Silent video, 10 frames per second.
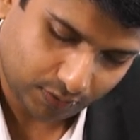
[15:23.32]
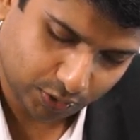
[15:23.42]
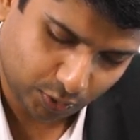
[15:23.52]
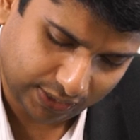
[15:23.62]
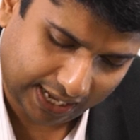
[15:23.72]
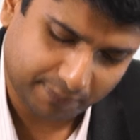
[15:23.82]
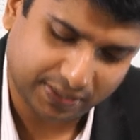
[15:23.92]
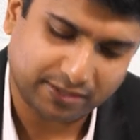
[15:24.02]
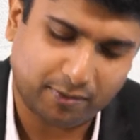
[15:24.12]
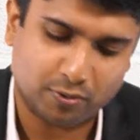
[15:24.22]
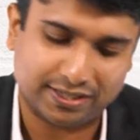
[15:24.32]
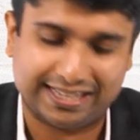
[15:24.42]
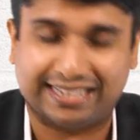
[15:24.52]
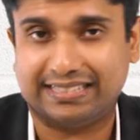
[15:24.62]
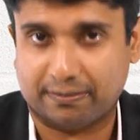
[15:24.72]
So that much amount is
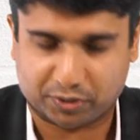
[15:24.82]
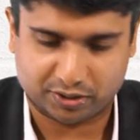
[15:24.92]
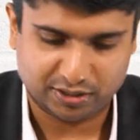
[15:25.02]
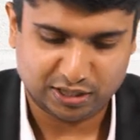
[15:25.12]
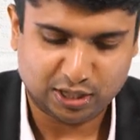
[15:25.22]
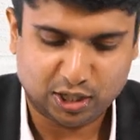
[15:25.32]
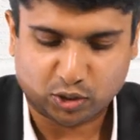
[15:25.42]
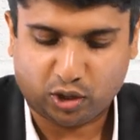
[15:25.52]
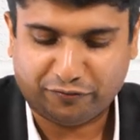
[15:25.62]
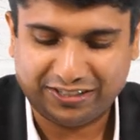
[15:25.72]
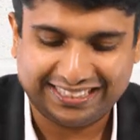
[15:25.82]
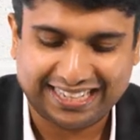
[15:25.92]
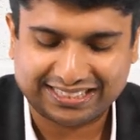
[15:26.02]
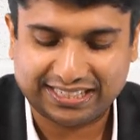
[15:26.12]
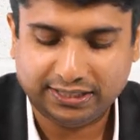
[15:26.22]
the exemption. So after
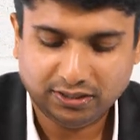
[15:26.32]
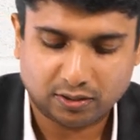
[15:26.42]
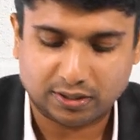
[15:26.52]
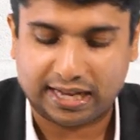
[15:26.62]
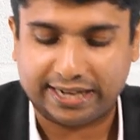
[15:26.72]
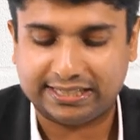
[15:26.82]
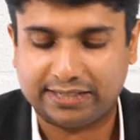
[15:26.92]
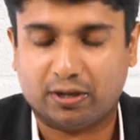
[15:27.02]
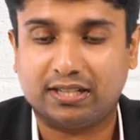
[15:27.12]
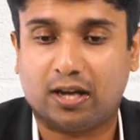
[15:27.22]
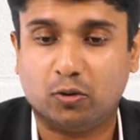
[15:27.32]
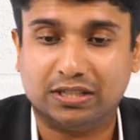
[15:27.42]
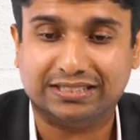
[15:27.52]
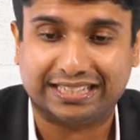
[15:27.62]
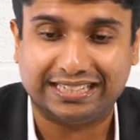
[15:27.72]
deducting
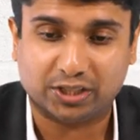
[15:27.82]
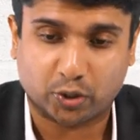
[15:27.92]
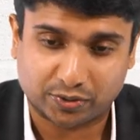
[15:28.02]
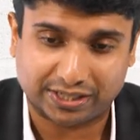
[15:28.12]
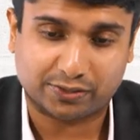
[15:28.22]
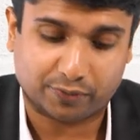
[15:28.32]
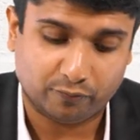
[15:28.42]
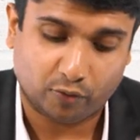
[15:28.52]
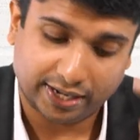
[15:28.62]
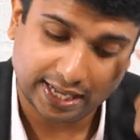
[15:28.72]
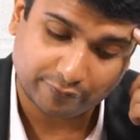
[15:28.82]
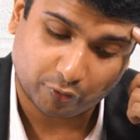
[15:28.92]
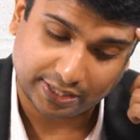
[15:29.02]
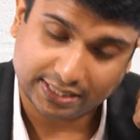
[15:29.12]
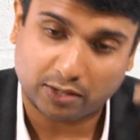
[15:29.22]
91,306 from
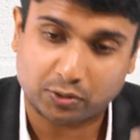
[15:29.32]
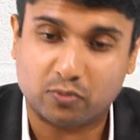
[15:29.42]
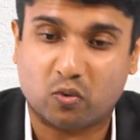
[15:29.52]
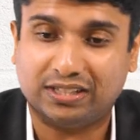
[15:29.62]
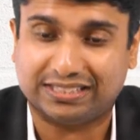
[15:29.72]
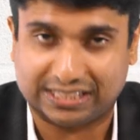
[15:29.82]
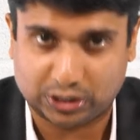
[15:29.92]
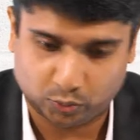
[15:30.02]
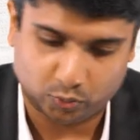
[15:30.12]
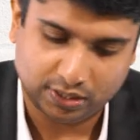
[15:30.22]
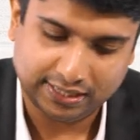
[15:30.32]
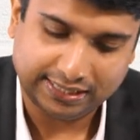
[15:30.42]
1,14,132,